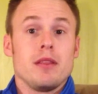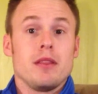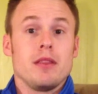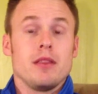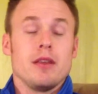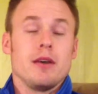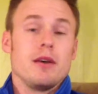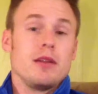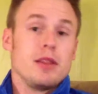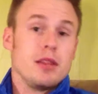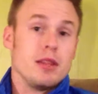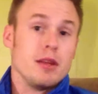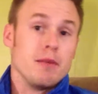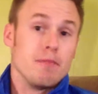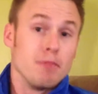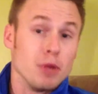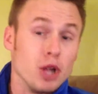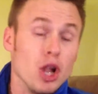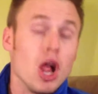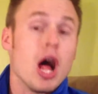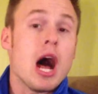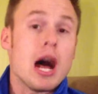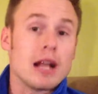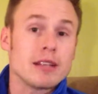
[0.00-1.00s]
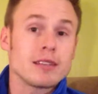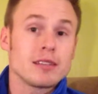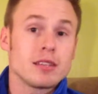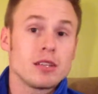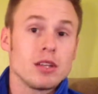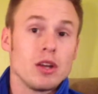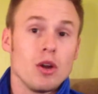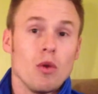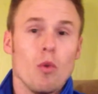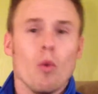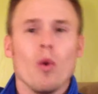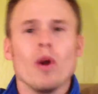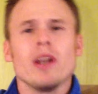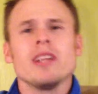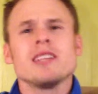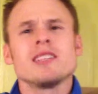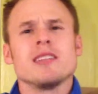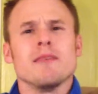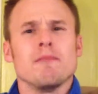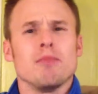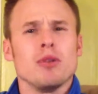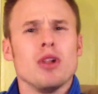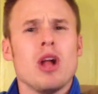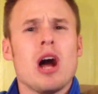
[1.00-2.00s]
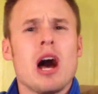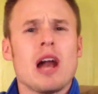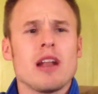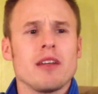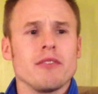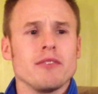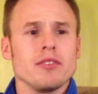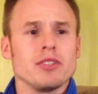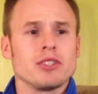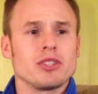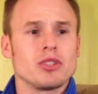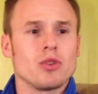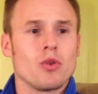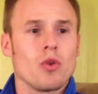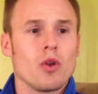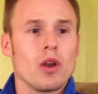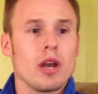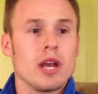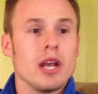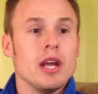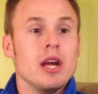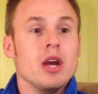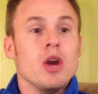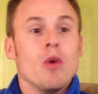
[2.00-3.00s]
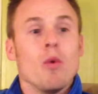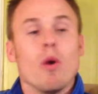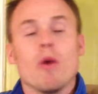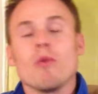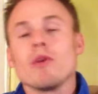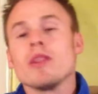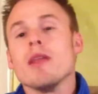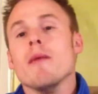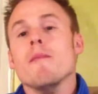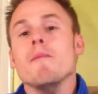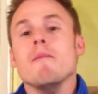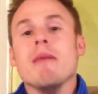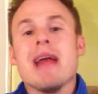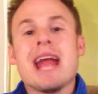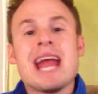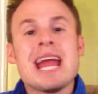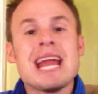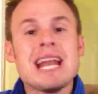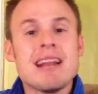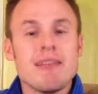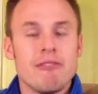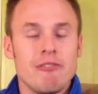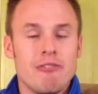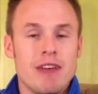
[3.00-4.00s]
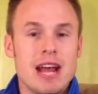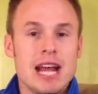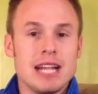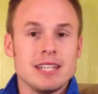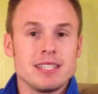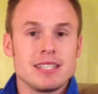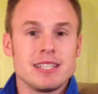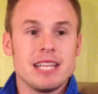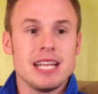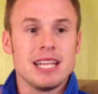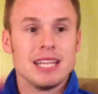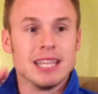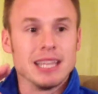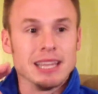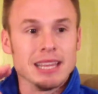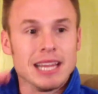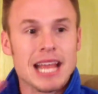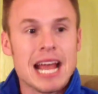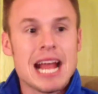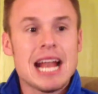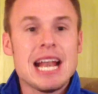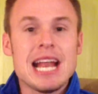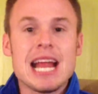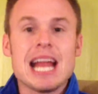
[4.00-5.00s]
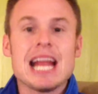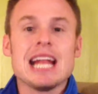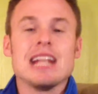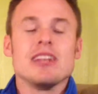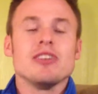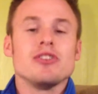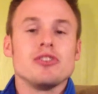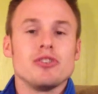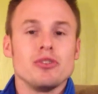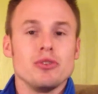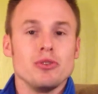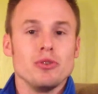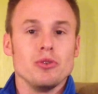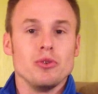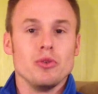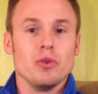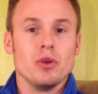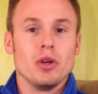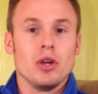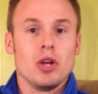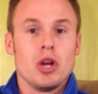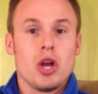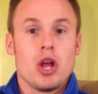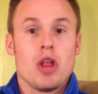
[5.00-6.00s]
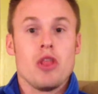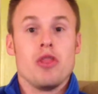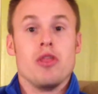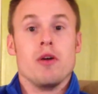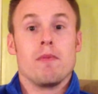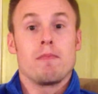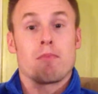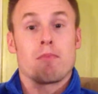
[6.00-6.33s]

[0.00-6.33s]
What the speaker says: the plot. what is the plot of the story? What were the main events that led into the